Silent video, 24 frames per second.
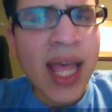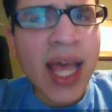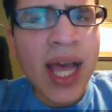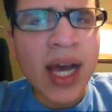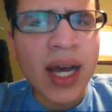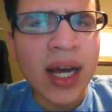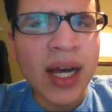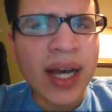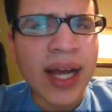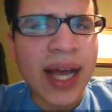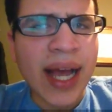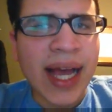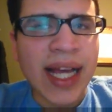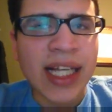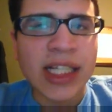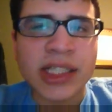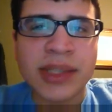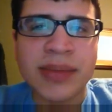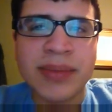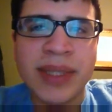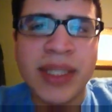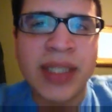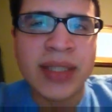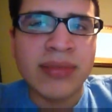uh,
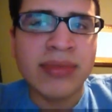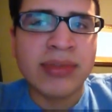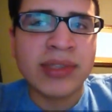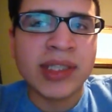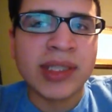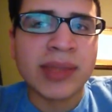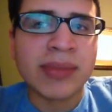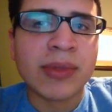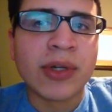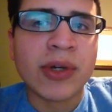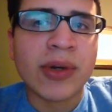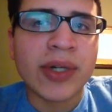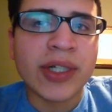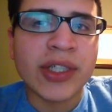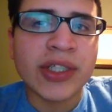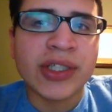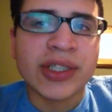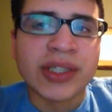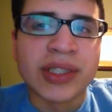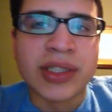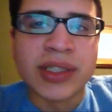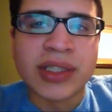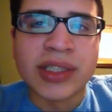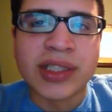ask me some
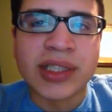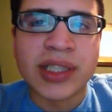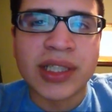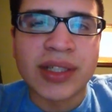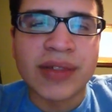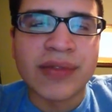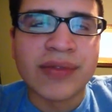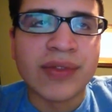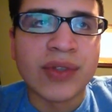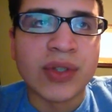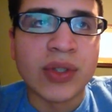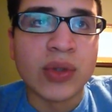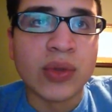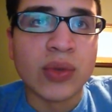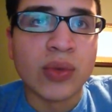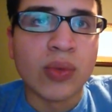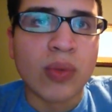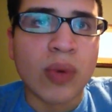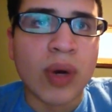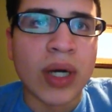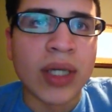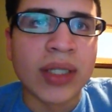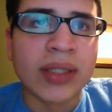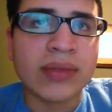questions if you
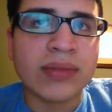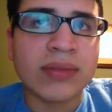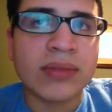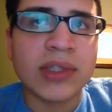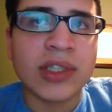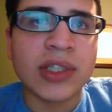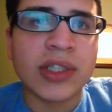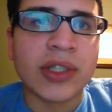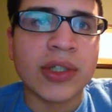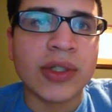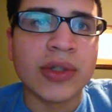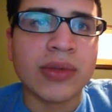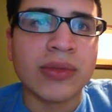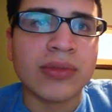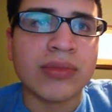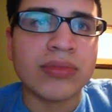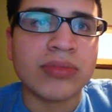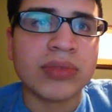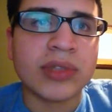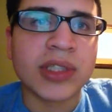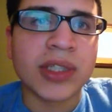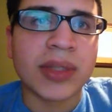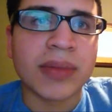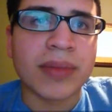want to know
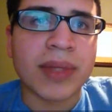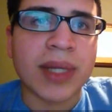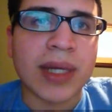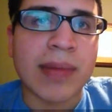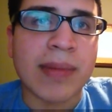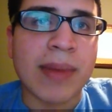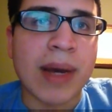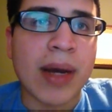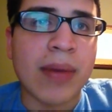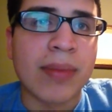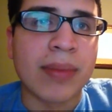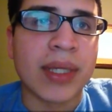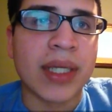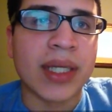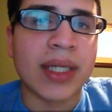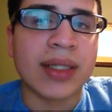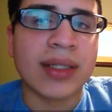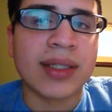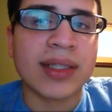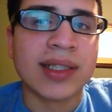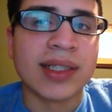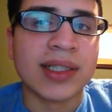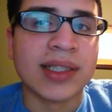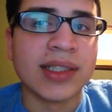something about me,
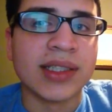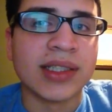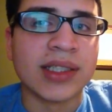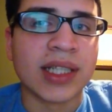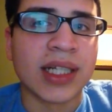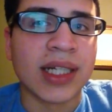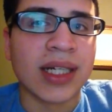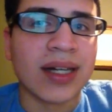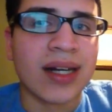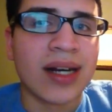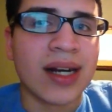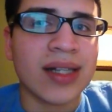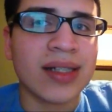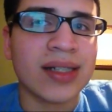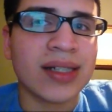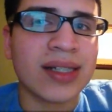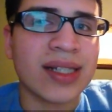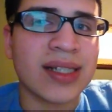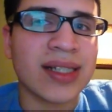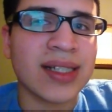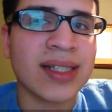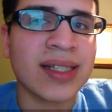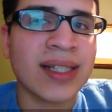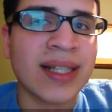cause uh,
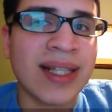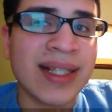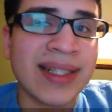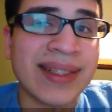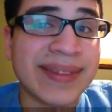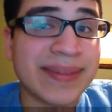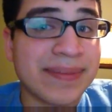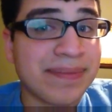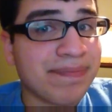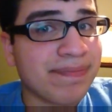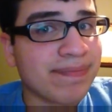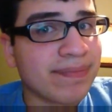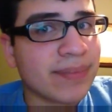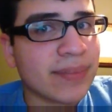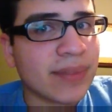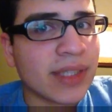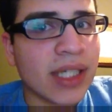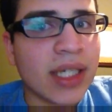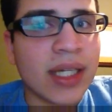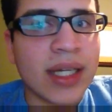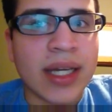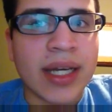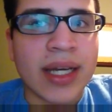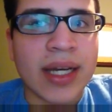
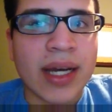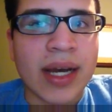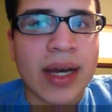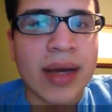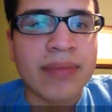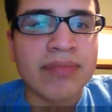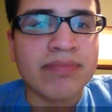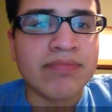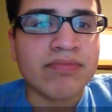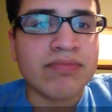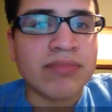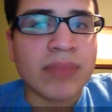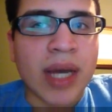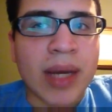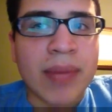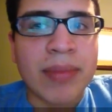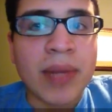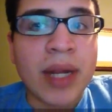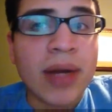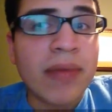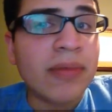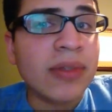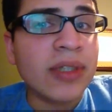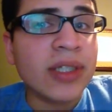yeah, I, I'm I'm
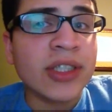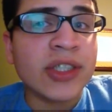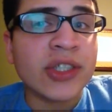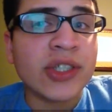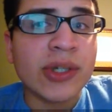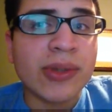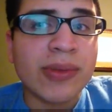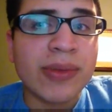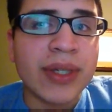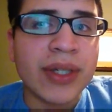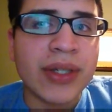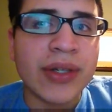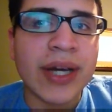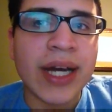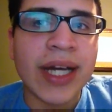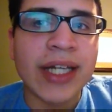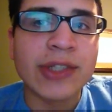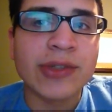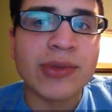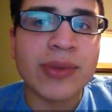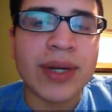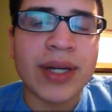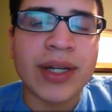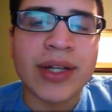not really sure what you
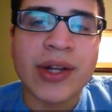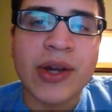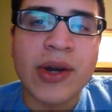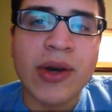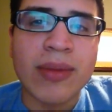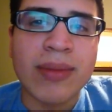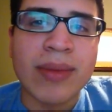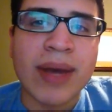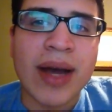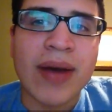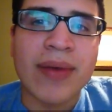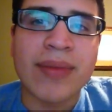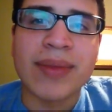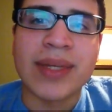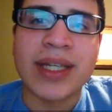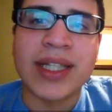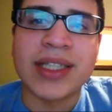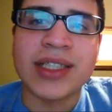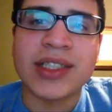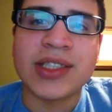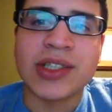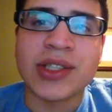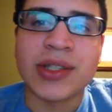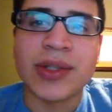guys want to know about
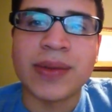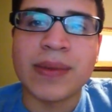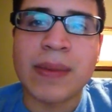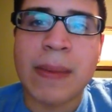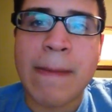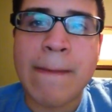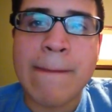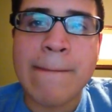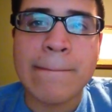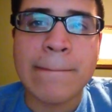me, so